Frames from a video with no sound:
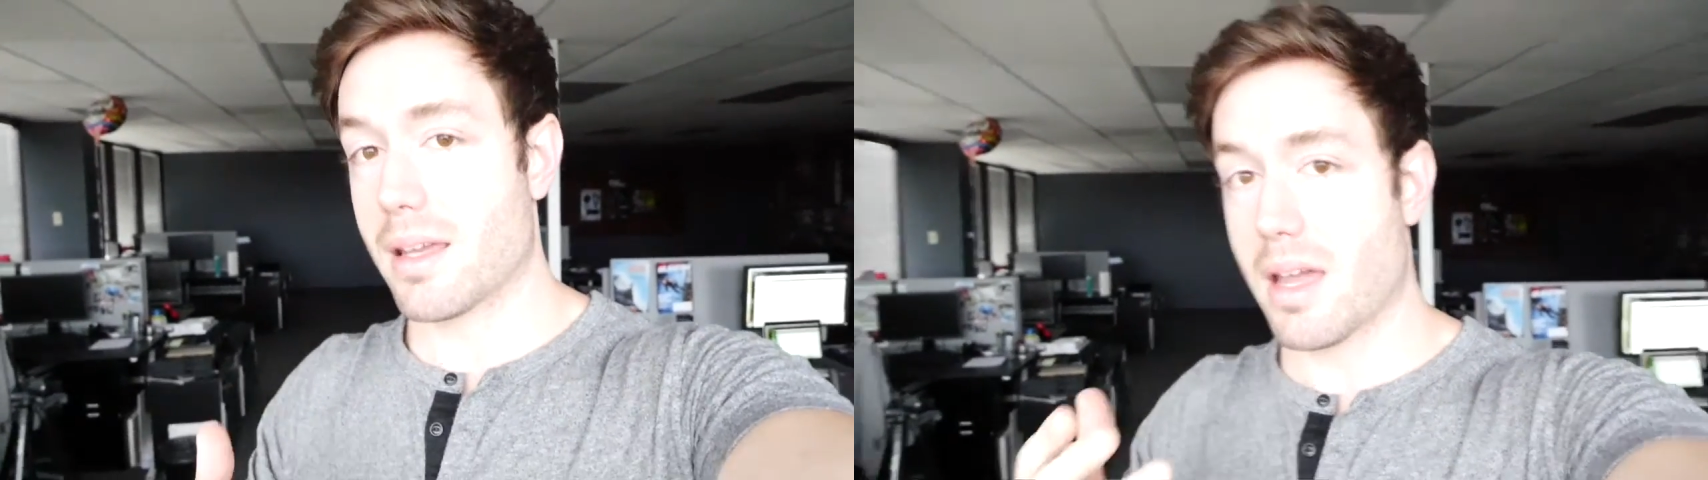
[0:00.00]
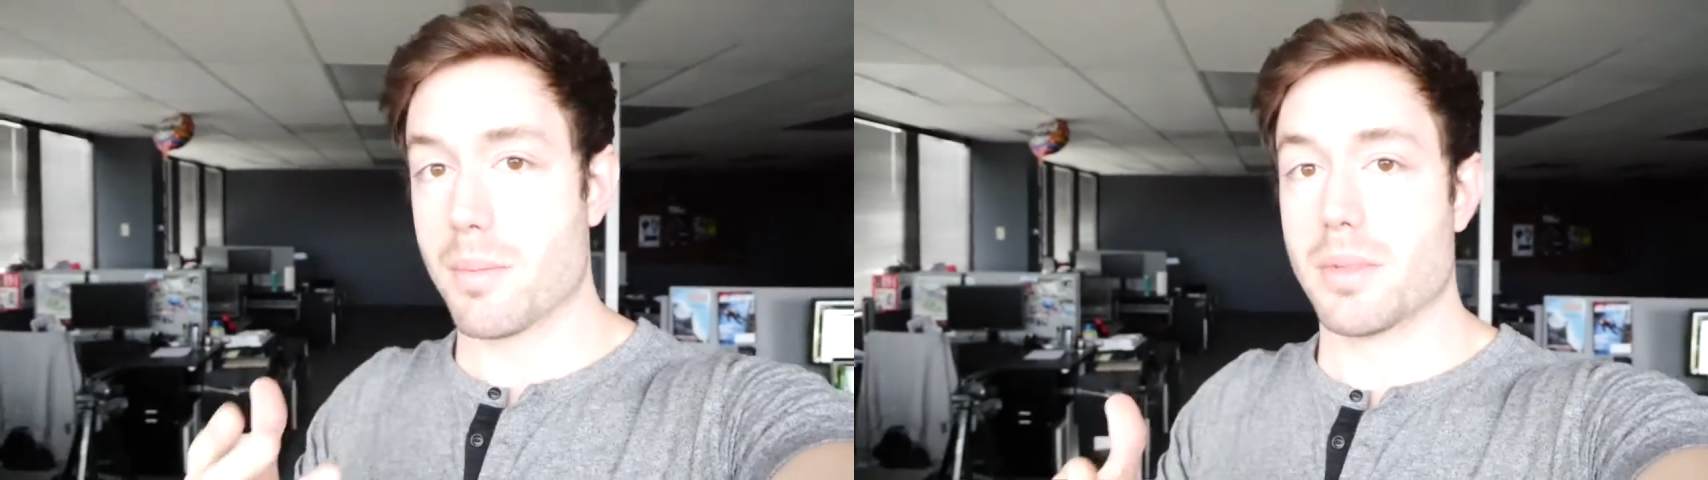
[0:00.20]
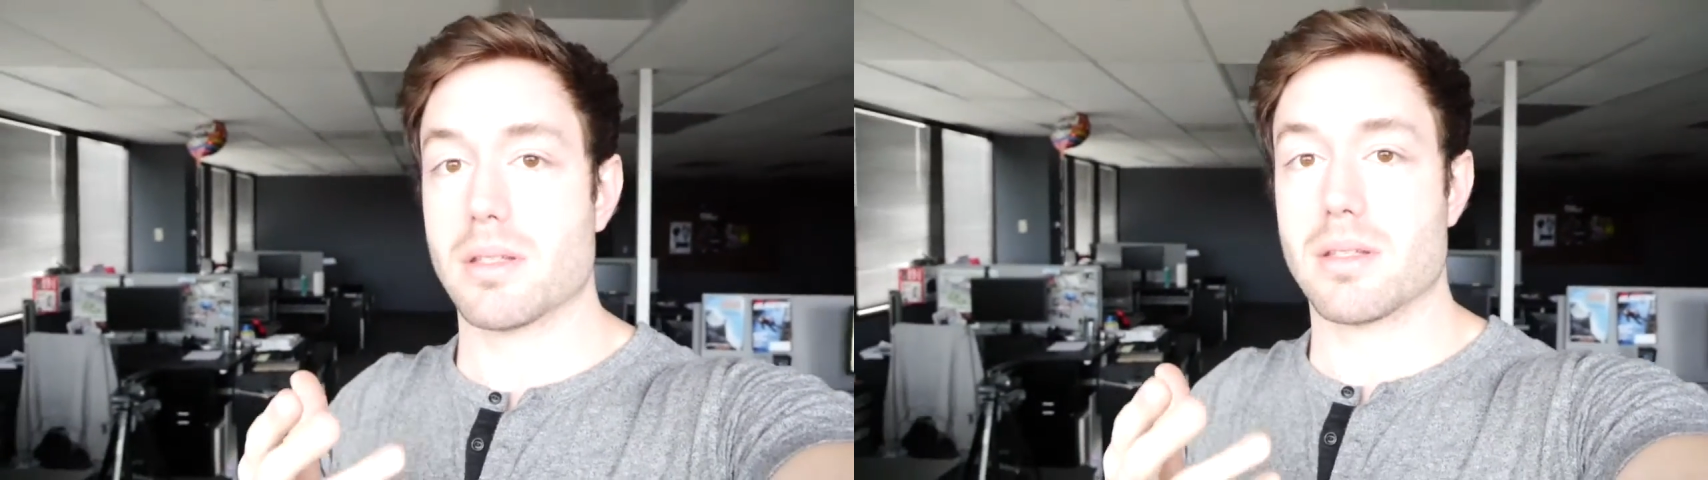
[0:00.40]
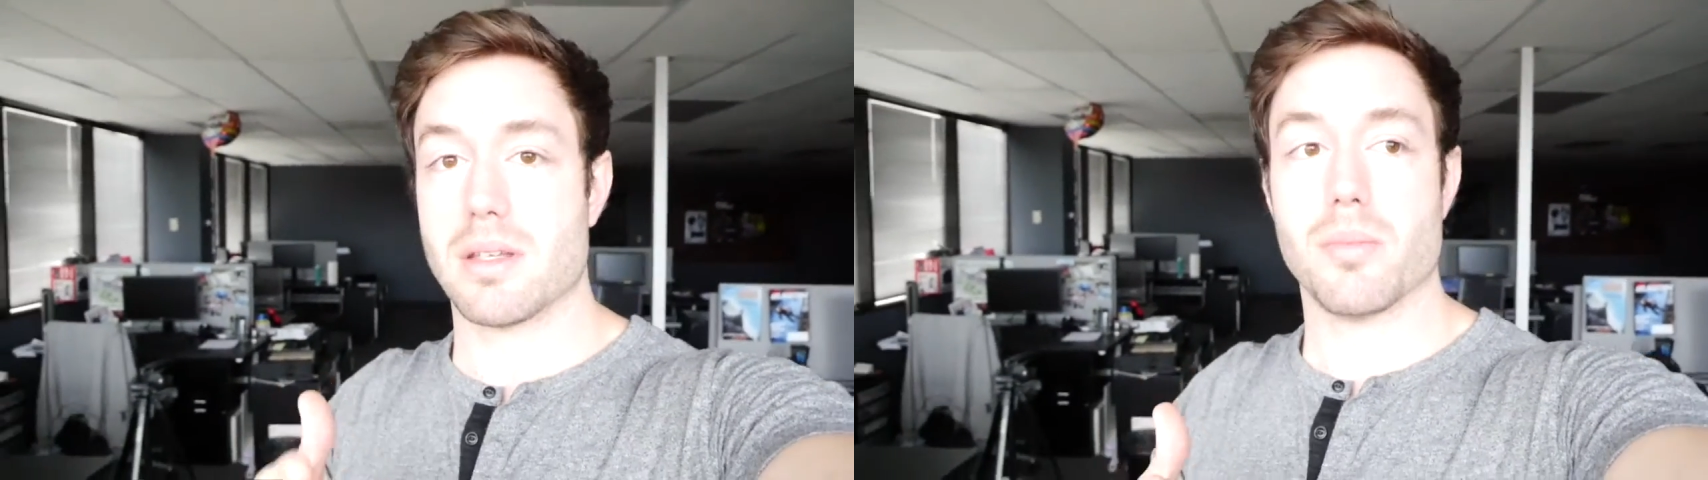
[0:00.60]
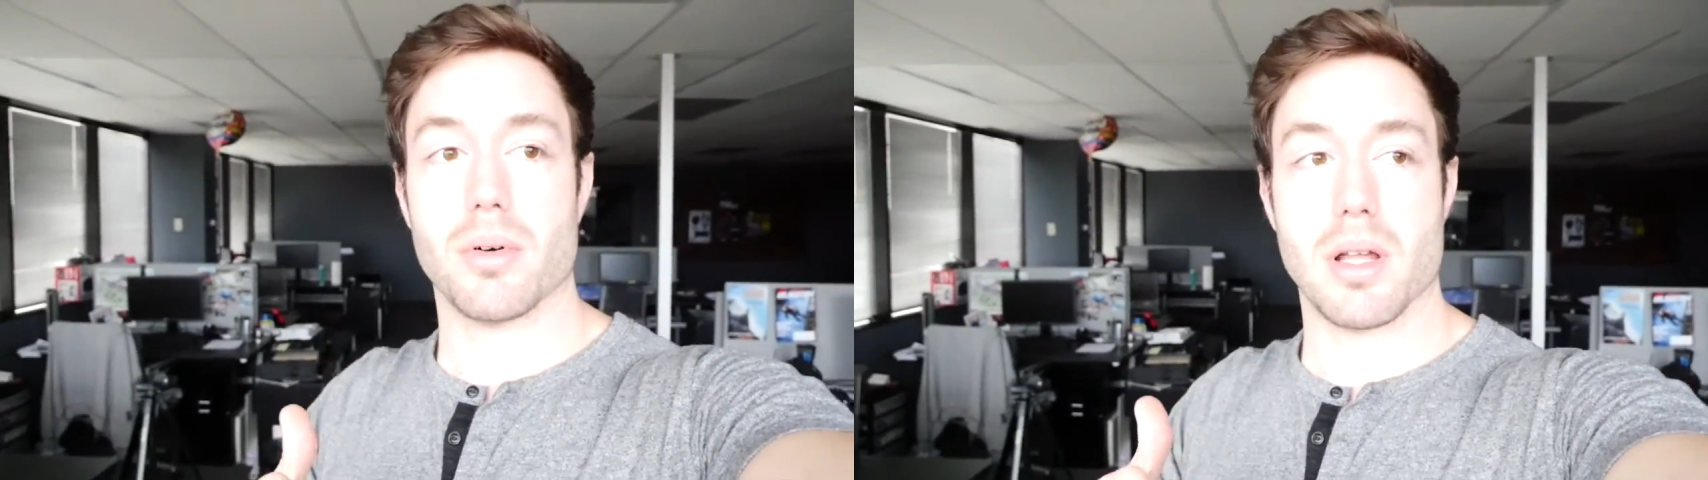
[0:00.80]
kept it
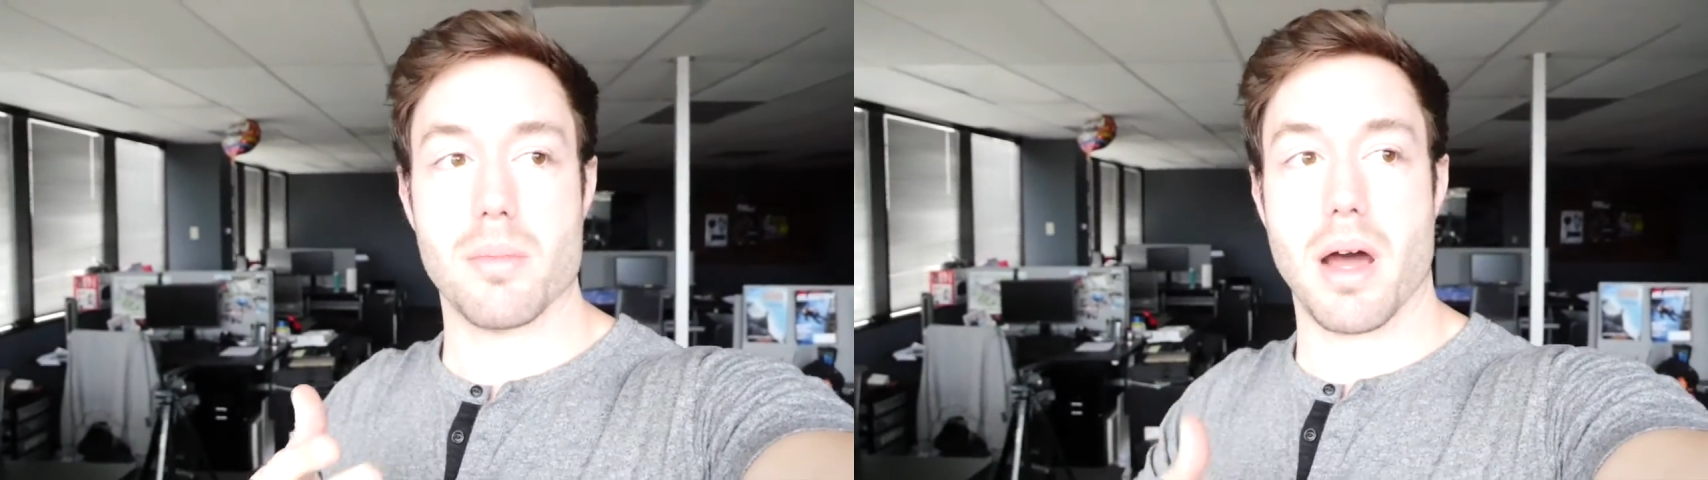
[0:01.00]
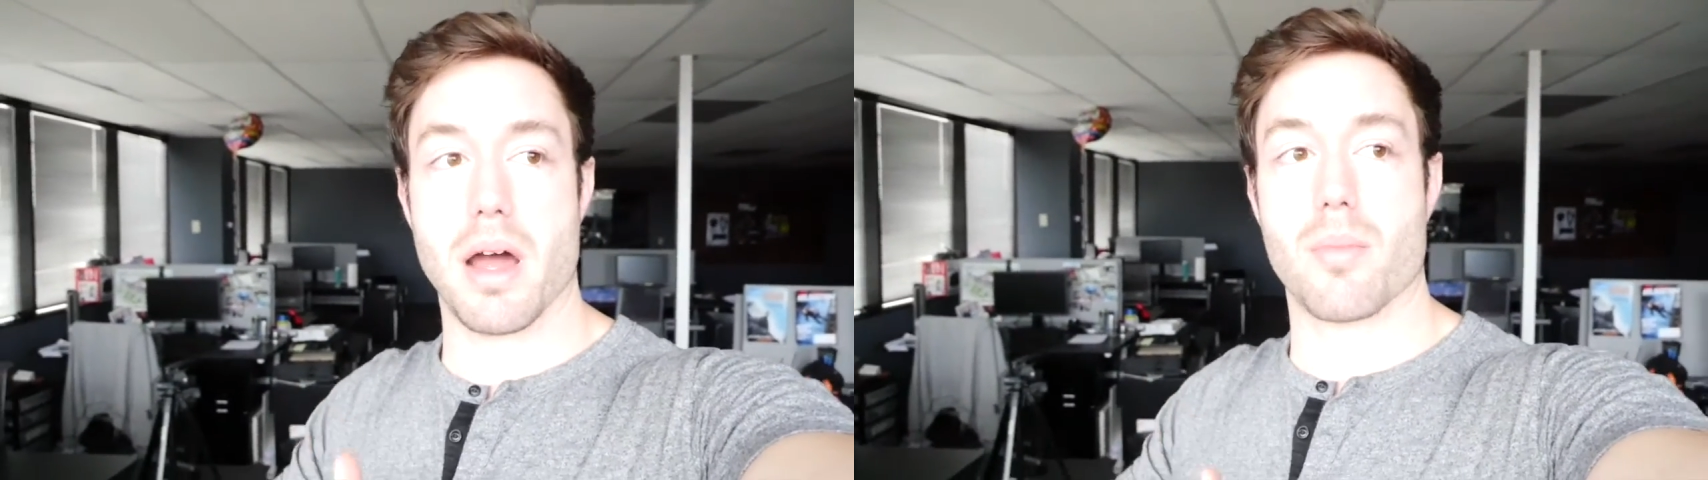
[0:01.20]
simple in my